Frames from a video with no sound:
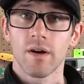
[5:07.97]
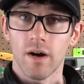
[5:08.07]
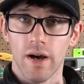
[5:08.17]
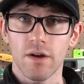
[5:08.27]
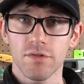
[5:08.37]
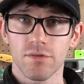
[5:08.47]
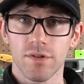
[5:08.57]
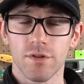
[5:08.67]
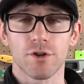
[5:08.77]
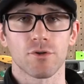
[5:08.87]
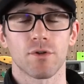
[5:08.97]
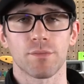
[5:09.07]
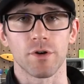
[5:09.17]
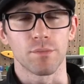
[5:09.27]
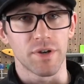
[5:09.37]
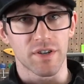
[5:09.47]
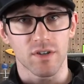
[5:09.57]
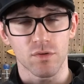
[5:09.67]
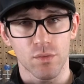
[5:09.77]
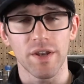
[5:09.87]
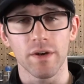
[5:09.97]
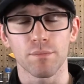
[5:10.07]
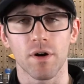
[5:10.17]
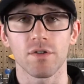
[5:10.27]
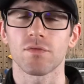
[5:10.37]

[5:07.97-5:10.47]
I also did this short build because I was waiting on parts